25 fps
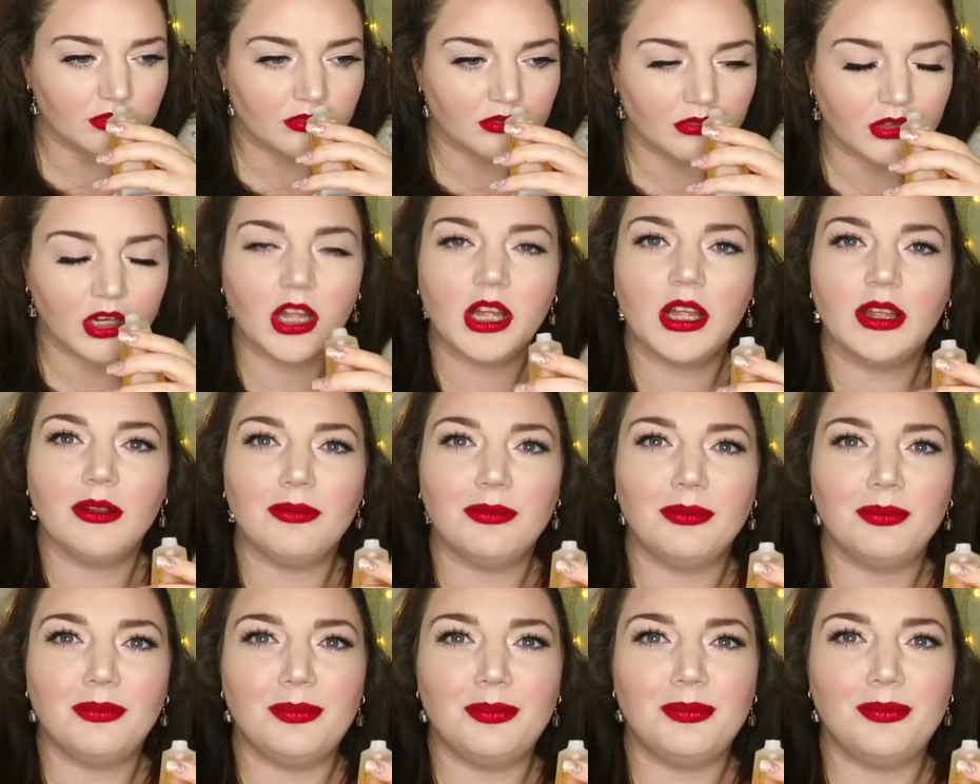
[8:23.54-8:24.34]
Like,
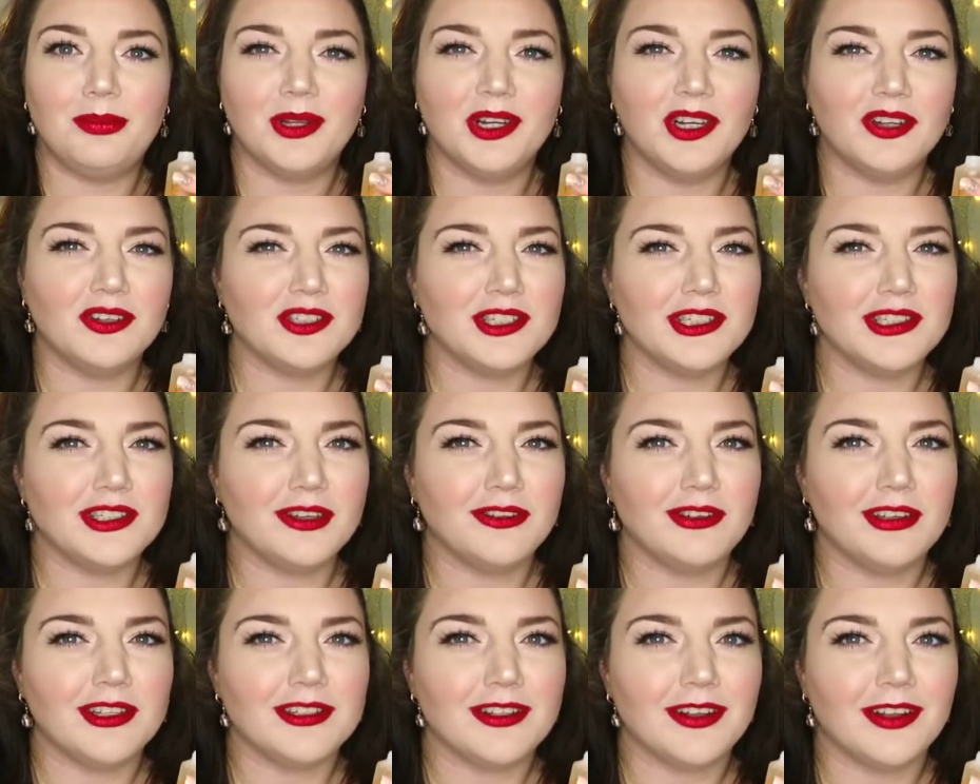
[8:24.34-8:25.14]
but not just
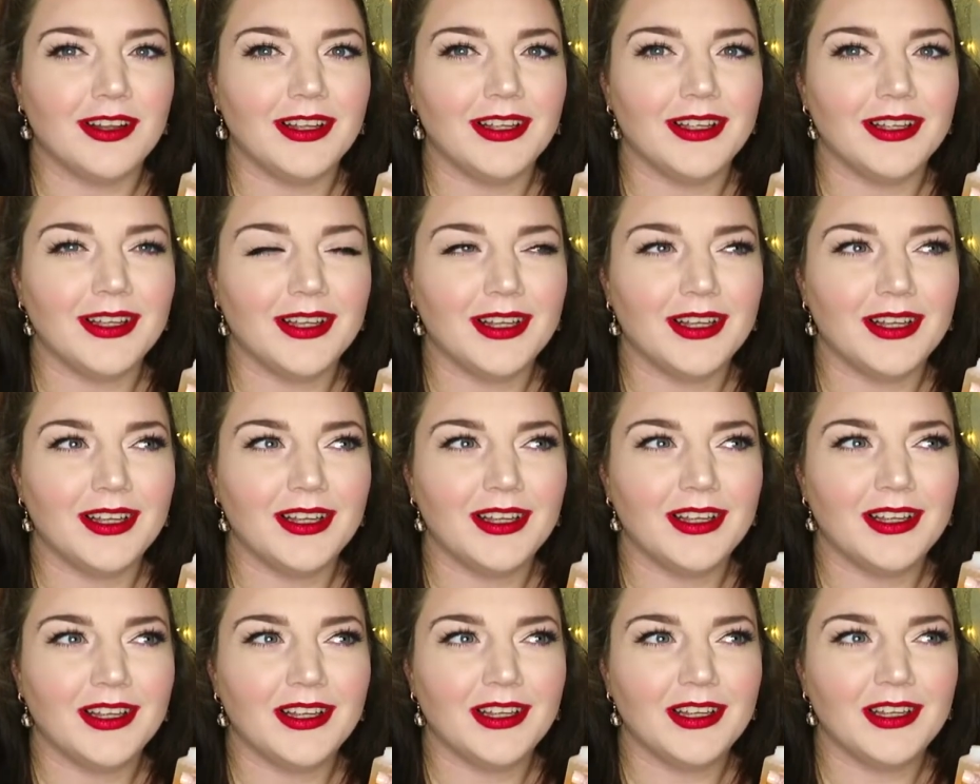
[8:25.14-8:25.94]
orange, like
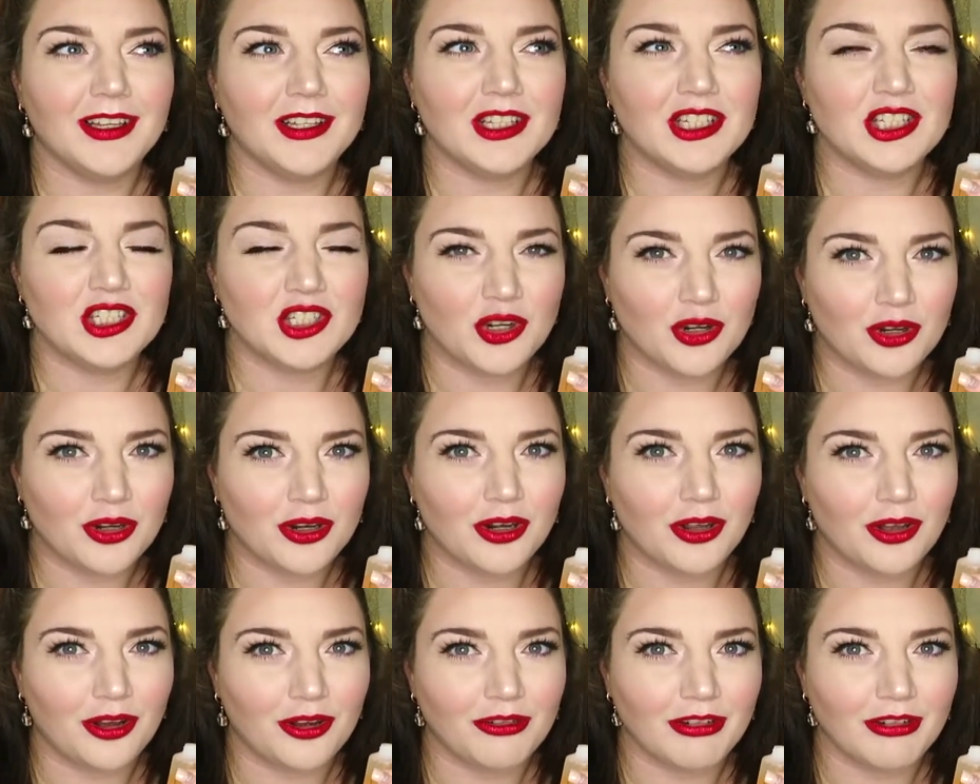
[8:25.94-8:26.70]
chocolate